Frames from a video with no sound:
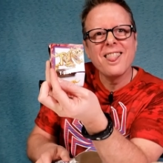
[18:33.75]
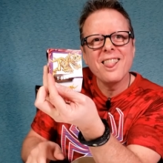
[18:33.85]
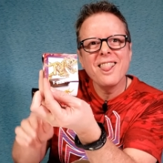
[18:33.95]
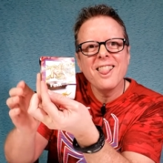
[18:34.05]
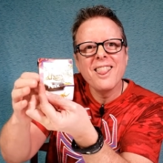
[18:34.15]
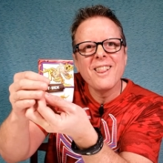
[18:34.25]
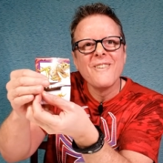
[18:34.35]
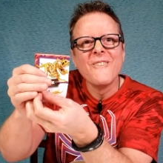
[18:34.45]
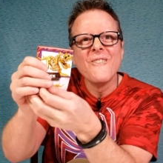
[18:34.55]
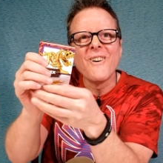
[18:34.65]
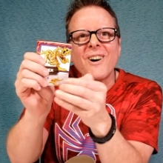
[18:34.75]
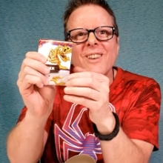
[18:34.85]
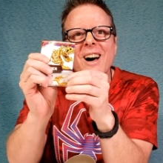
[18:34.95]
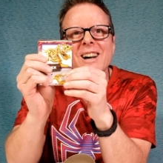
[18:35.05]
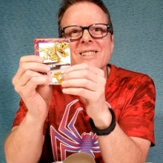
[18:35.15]
No. our
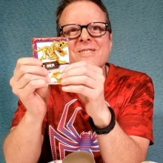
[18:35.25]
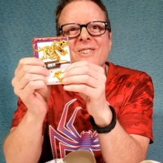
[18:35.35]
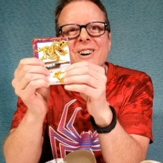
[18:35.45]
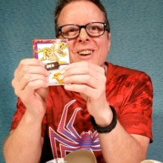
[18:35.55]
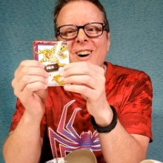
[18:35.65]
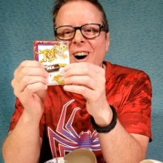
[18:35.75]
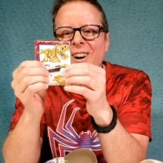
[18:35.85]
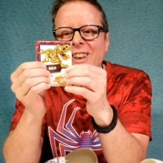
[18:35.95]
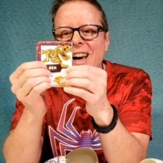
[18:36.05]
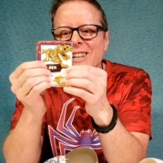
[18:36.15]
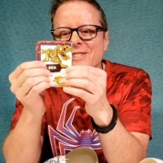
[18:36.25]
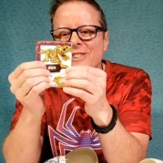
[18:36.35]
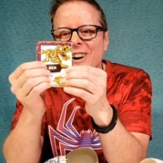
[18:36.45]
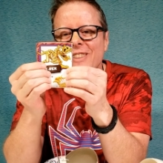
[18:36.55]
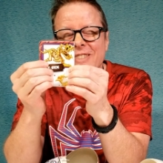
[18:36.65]
last one. Our last
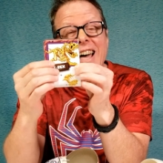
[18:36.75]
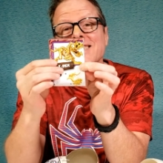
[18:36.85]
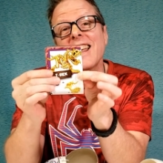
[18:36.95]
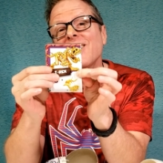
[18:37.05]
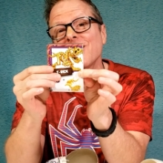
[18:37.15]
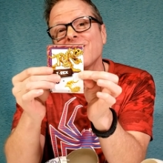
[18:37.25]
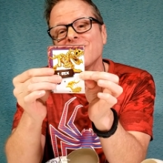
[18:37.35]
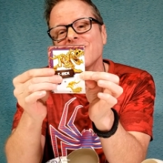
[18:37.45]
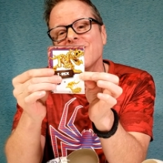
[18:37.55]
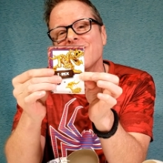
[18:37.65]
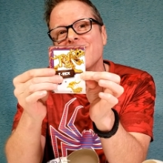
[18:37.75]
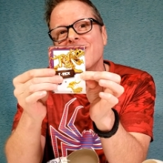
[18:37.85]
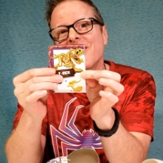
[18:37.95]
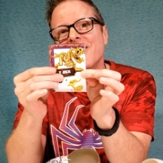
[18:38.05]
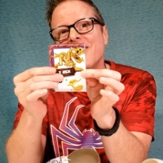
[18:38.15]
one. Does that look gold to you?
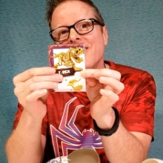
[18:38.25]
Did somebody